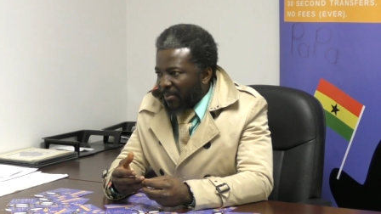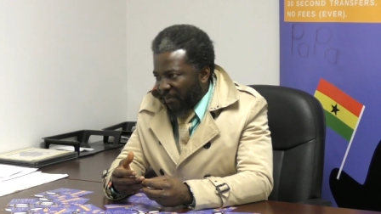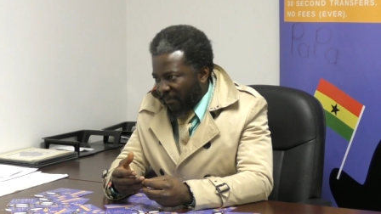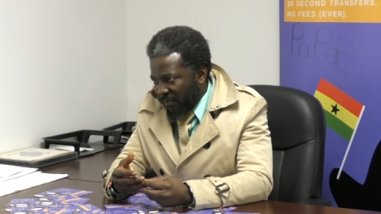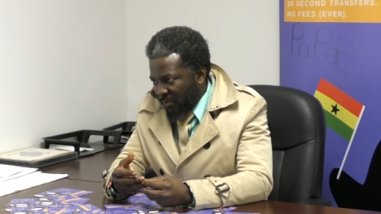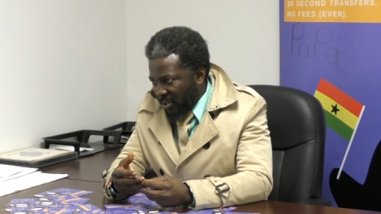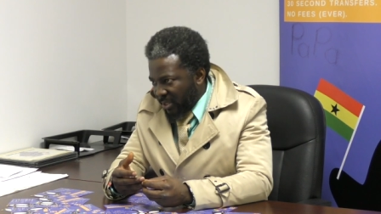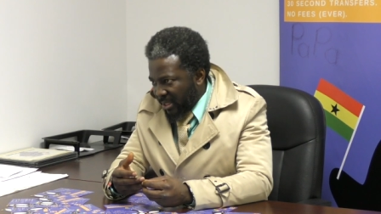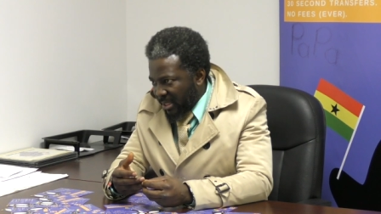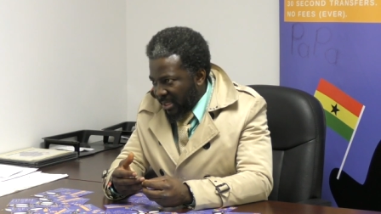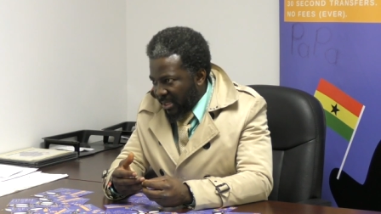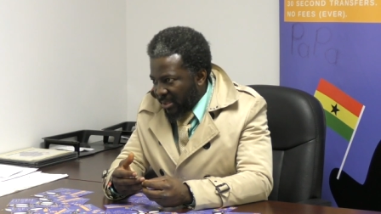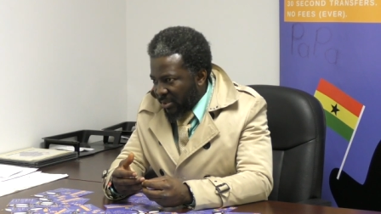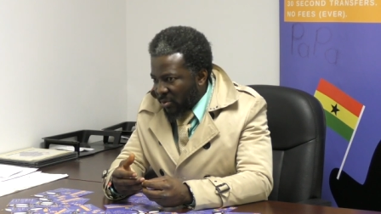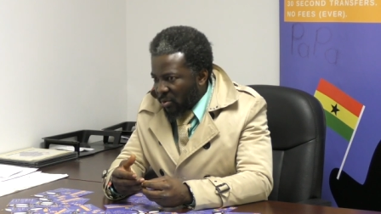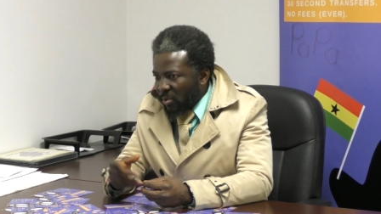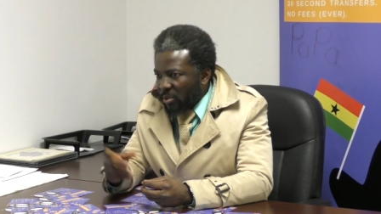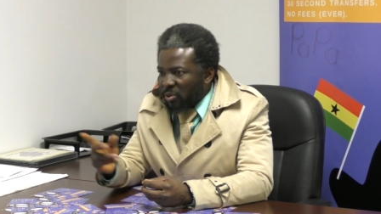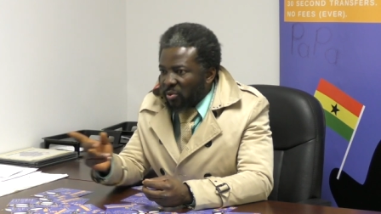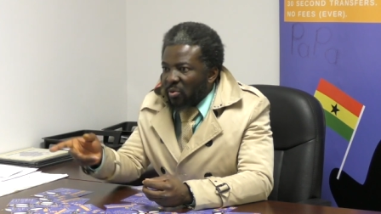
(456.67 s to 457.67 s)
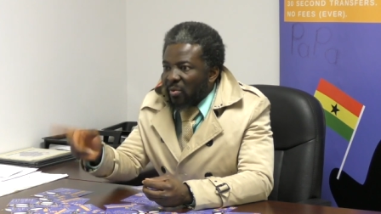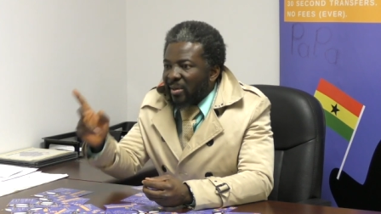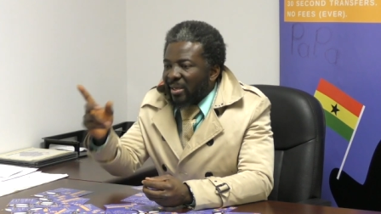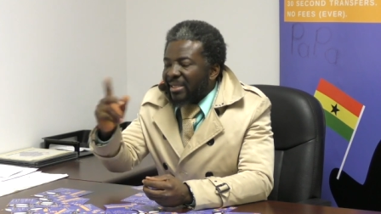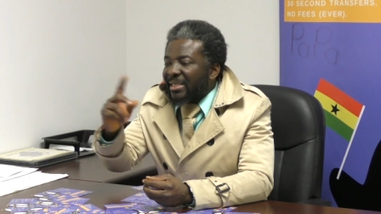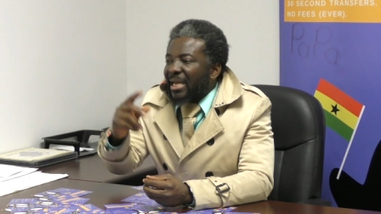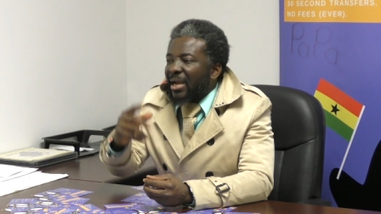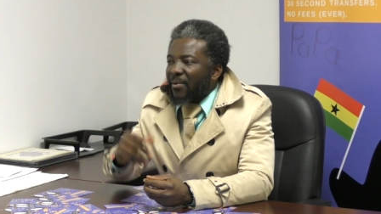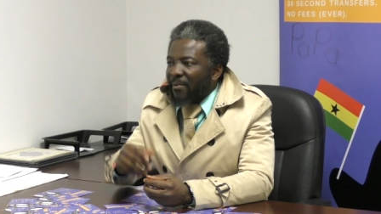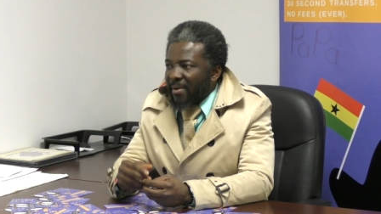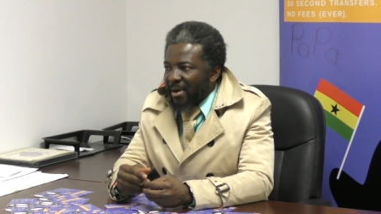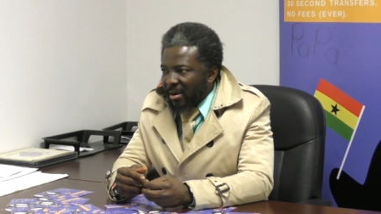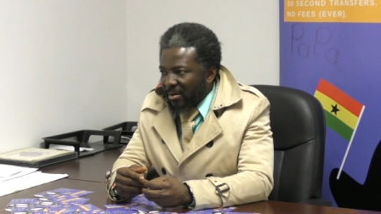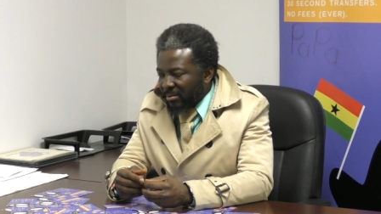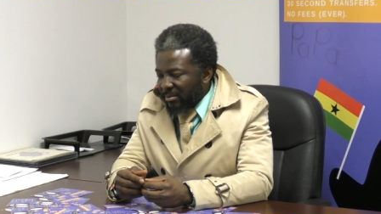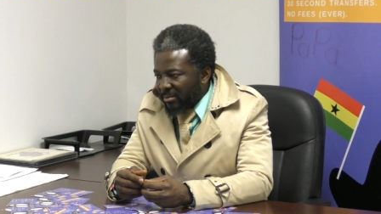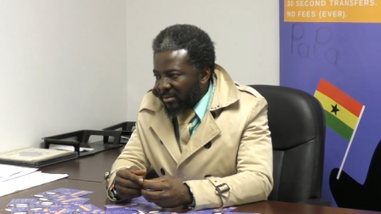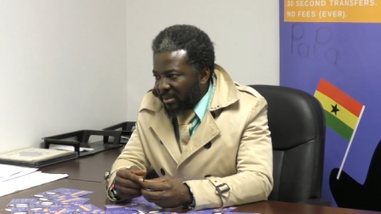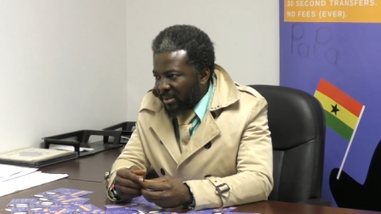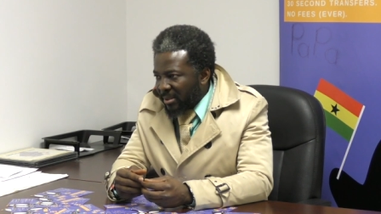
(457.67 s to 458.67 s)
Mpufo. So he took us
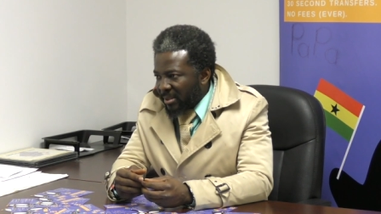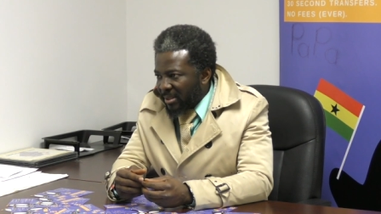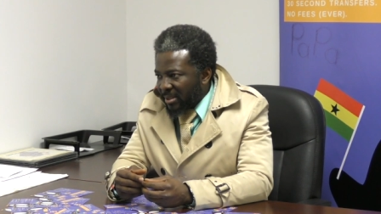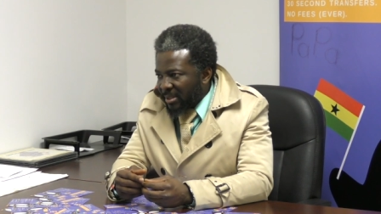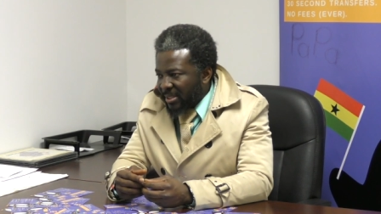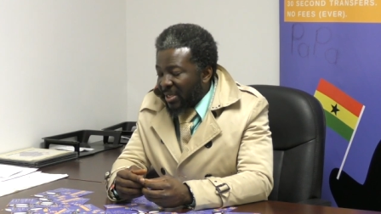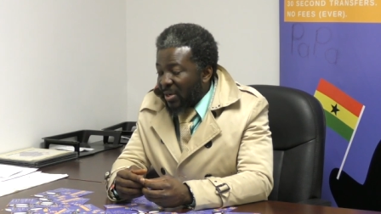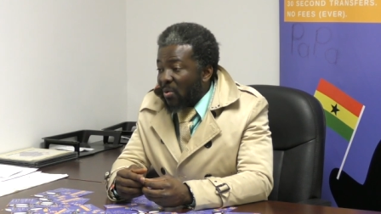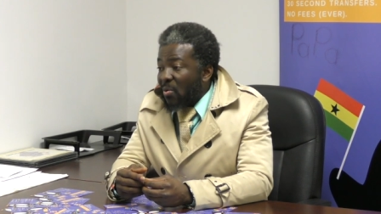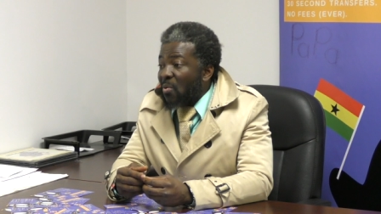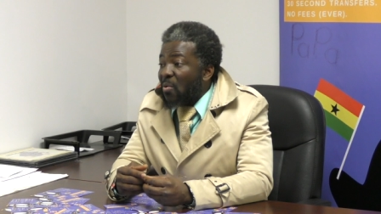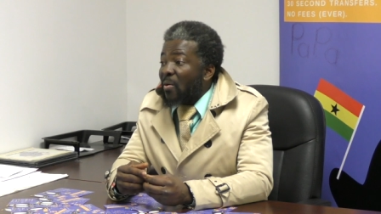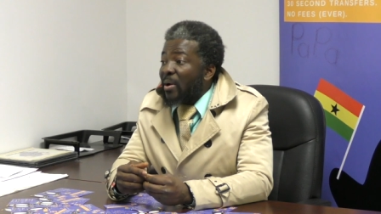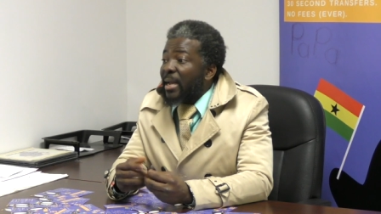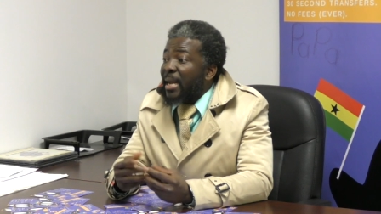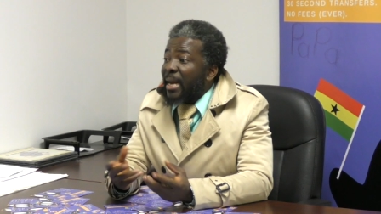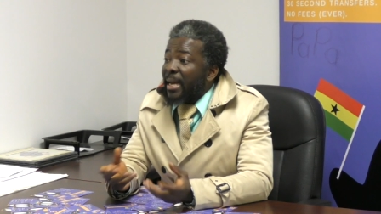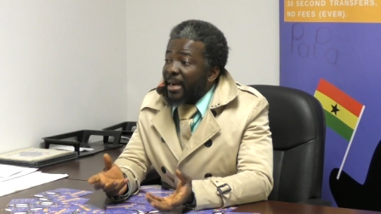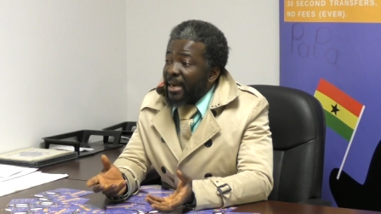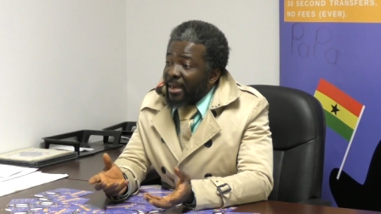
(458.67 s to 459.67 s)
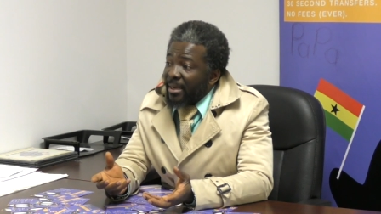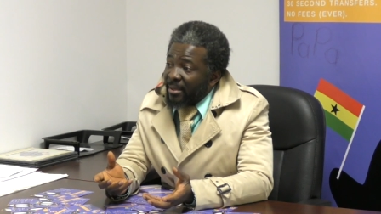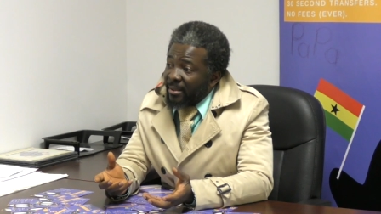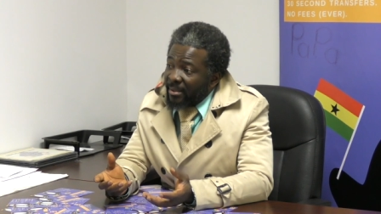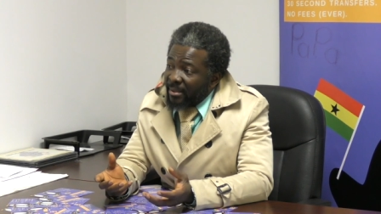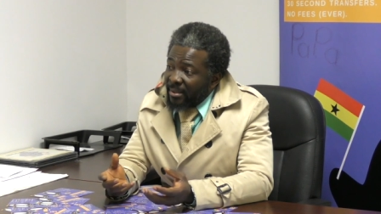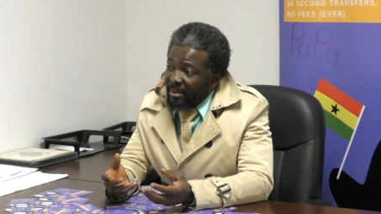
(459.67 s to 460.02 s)
around the whole Ghana,